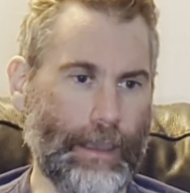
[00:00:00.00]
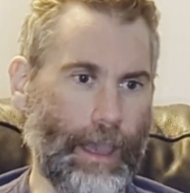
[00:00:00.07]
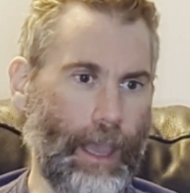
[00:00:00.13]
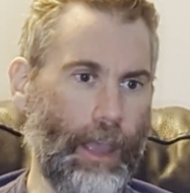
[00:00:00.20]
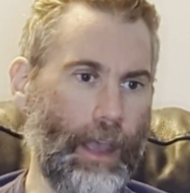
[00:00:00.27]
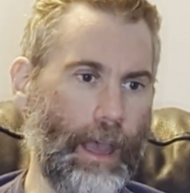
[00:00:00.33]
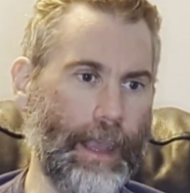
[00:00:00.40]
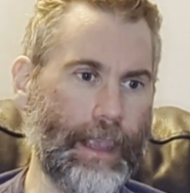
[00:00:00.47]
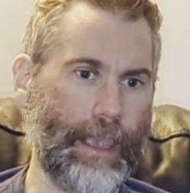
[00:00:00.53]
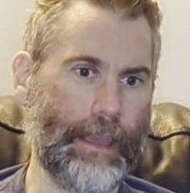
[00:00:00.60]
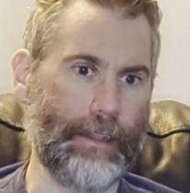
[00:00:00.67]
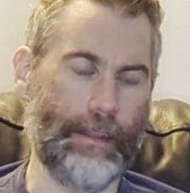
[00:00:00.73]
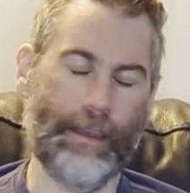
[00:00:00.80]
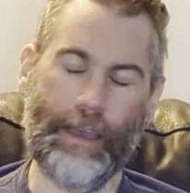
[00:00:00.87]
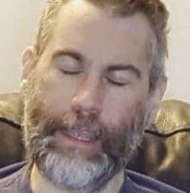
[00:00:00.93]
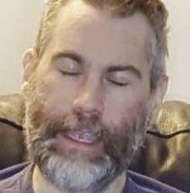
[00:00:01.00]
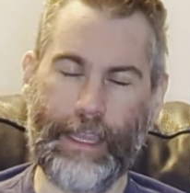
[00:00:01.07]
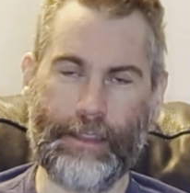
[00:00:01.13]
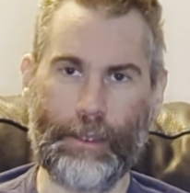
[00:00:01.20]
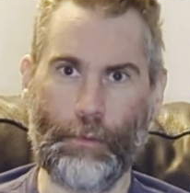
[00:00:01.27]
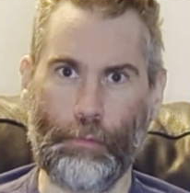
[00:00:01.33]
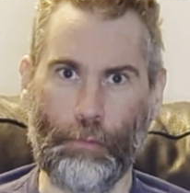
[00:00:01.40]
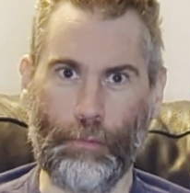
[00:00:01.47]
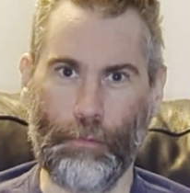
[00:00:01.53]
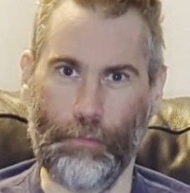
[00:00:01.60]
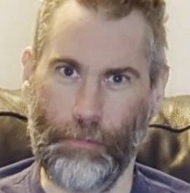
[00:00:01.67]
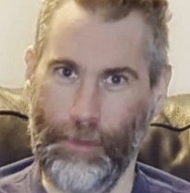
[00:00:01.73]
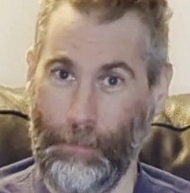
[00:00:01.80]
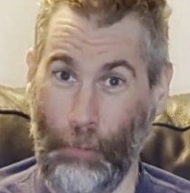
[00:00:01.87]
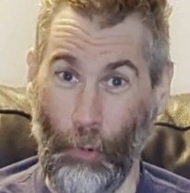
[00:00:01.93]
I get
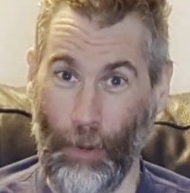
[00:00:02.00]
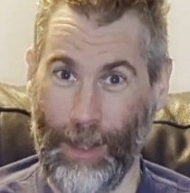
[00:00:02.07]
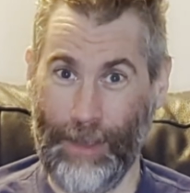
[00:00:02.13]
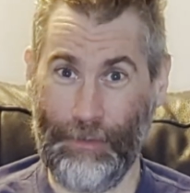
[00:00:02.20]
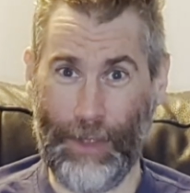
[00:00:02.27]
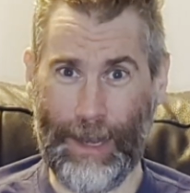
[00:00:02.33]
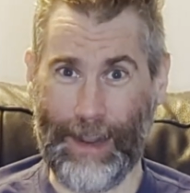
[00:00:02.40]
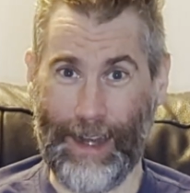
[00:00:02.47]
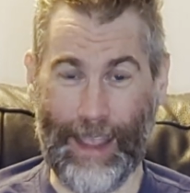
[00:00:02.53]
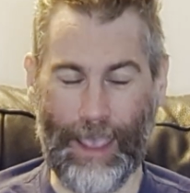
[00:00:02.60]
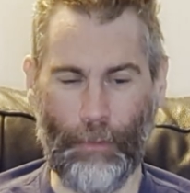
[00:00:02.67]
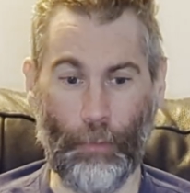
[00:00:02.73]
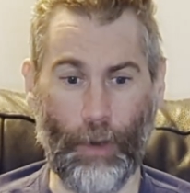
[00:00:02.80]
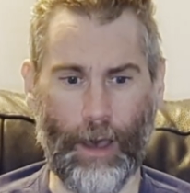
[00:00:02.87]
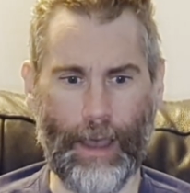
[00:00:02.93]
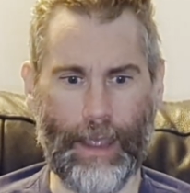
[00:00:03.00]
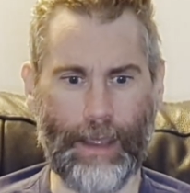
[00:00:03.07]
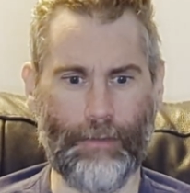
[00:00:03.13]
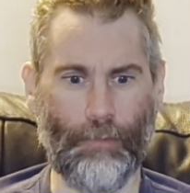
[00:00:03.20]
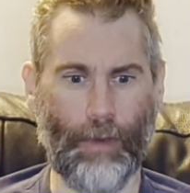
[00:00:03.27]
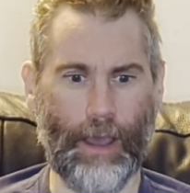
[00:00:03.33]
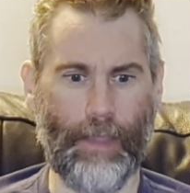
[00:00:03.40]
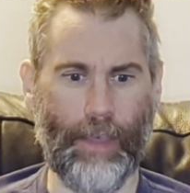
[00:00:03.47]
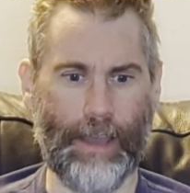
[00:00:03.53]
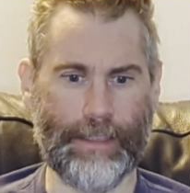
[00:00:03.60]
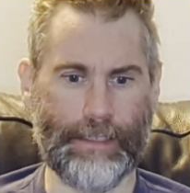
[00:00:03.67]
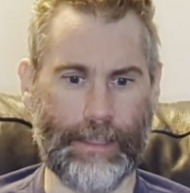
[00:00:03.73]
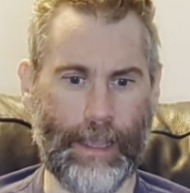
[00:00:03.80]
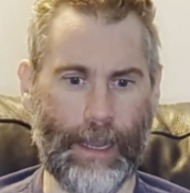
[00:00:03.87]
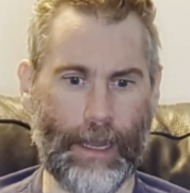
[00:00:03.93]
the point of it, and I get why
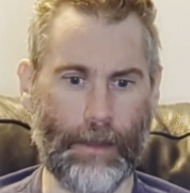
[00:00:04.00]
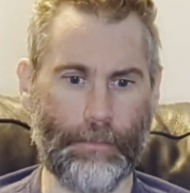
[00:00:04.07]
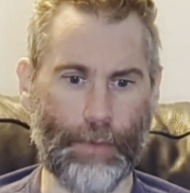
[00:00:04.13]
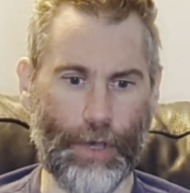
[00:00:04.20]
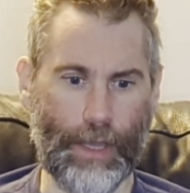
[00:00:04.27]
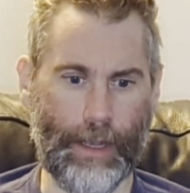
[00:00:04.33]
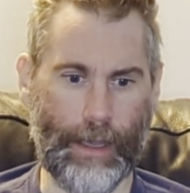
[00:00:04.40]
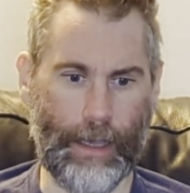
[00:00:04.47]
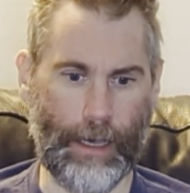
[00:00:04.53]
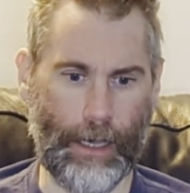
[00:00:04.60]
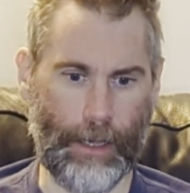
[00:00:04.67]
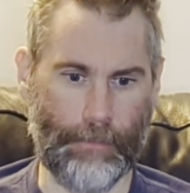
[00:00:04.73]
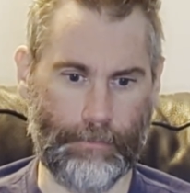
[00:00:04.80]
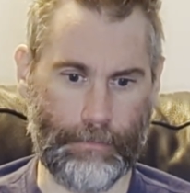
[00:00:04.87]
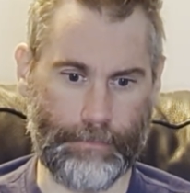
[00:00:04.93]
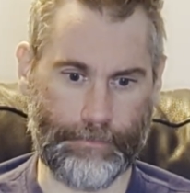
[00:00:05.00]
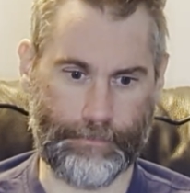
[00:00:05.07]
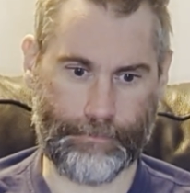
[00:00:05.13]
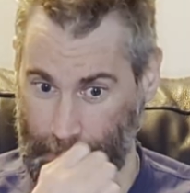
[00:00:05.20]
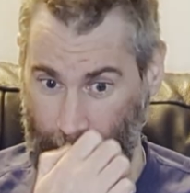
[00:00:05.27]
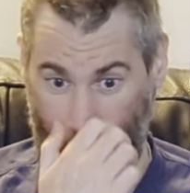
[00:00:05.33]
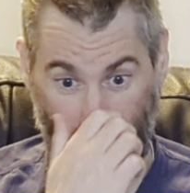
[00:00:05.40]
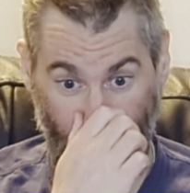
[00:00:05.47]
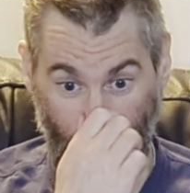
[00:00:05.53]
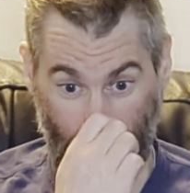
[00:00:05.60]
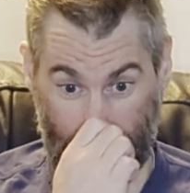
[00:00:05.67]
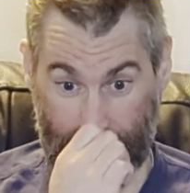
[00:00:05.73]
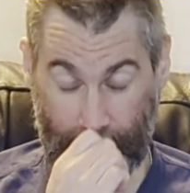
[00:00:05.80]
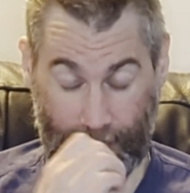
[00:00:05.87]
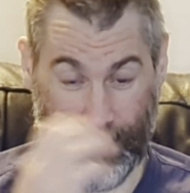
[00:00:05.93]
that's there, but I don't
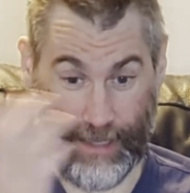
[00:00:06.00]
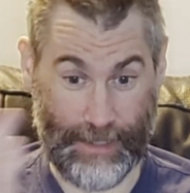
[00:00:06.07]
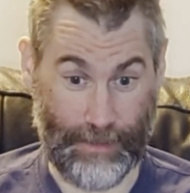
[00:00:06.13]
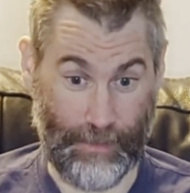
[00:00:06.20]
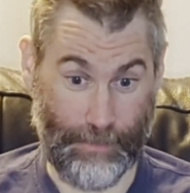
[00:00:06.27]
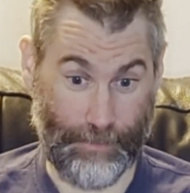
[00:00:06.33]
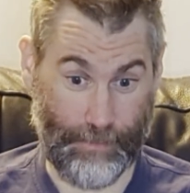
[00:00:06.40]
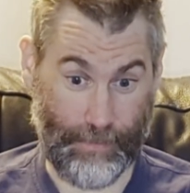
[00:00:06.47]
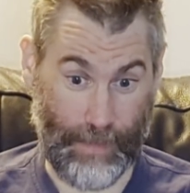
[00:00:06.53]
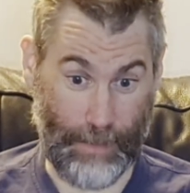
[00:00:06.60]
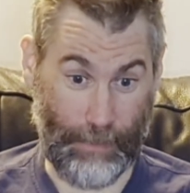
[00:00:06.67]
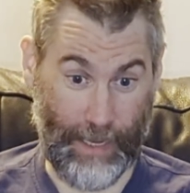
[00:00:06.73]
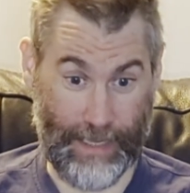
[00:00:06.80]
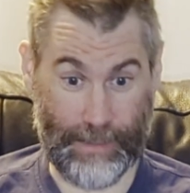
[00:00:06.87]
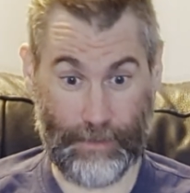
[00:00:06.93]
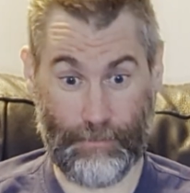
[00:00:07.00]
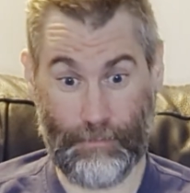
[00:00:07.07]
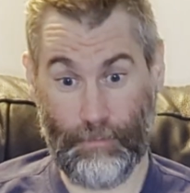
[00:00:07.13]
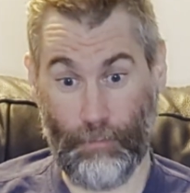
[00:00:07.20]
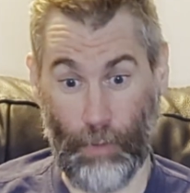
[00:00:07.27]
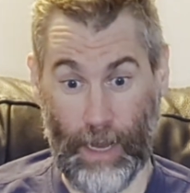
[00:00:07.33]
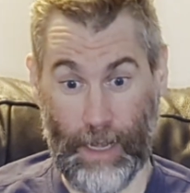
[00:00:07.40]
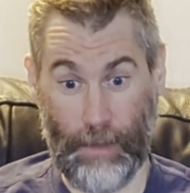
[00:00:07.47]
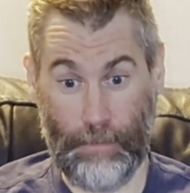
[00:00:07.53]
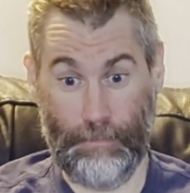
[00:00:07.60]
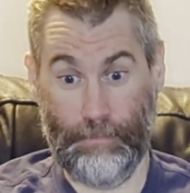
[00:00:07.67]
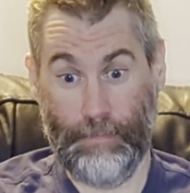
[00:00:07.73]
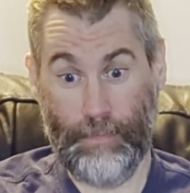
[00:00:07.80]
always think that's the best way to